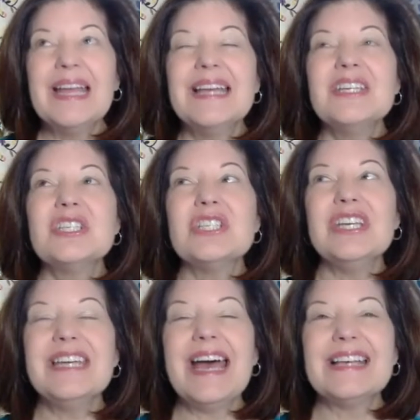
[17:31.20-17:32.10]

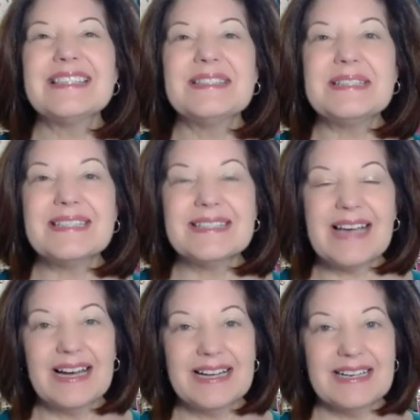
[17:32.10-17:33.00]
She has
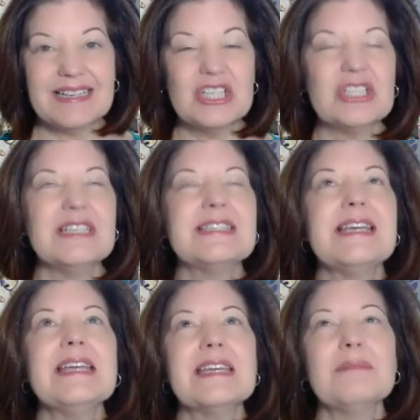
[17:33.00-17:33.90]
decided, she's
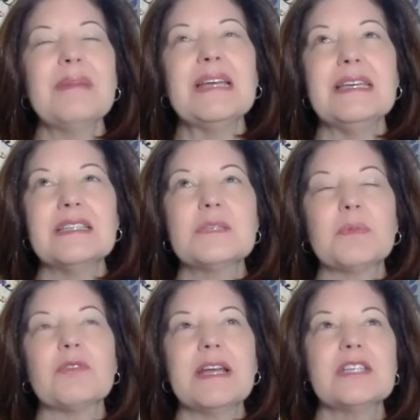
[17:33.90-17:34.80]
taken my
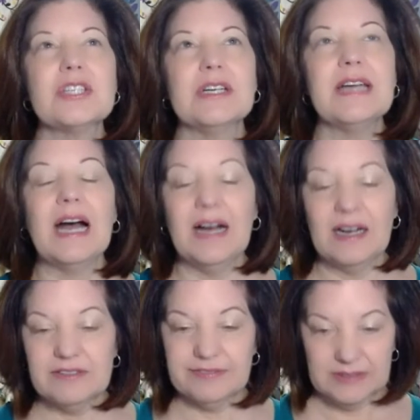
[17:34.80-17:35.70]
inspiration
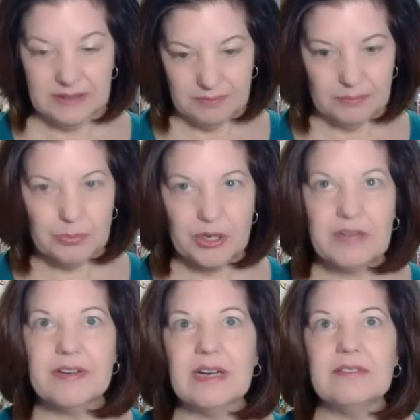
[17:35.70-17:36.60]
of brave
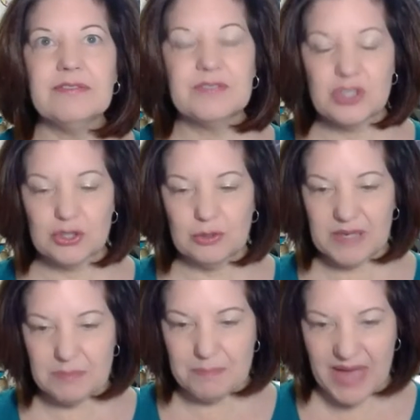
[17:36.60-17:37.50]
enough to
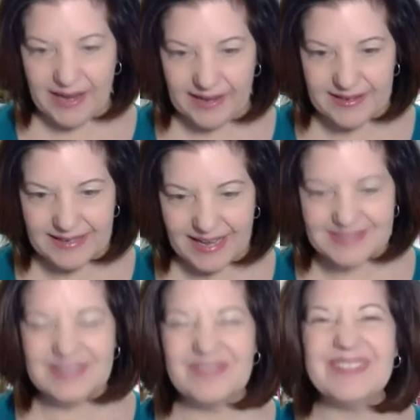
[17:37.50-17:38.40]
be bad at
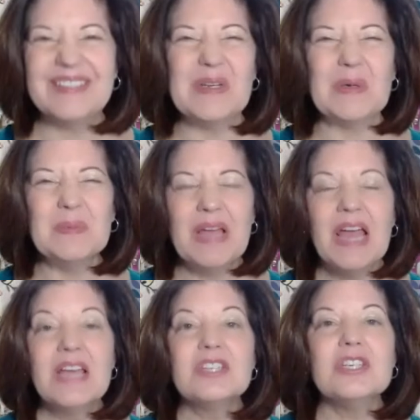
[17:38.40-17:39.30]
something new.
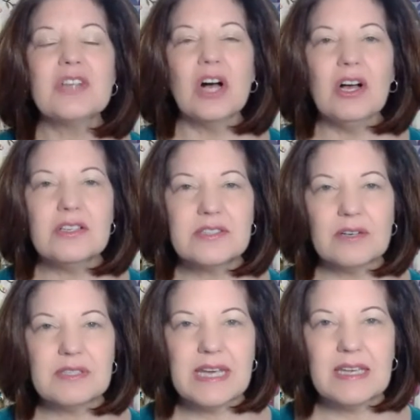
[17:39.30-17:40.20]
She's also
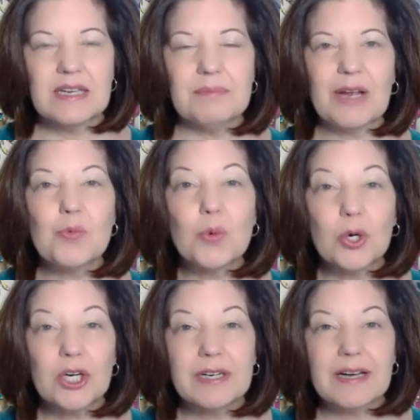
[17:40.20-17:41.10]
taken my
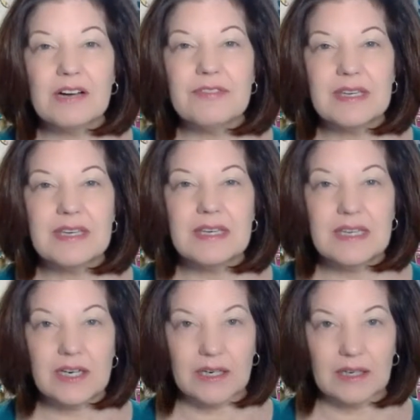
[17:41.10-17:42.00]
word of the
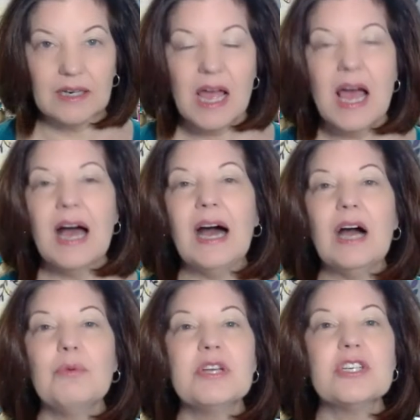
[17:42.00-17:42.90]
year,
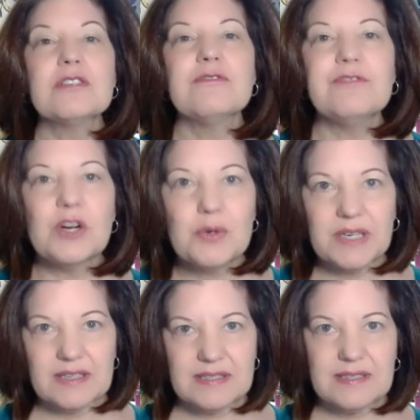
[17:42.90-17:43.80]
which is
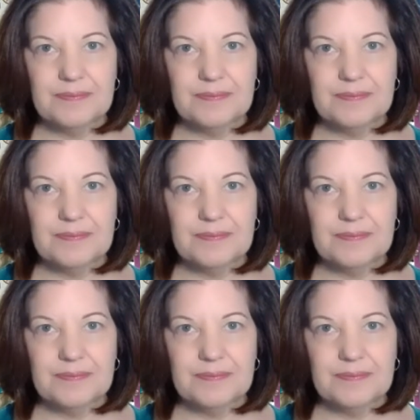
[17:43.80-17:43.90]
focus.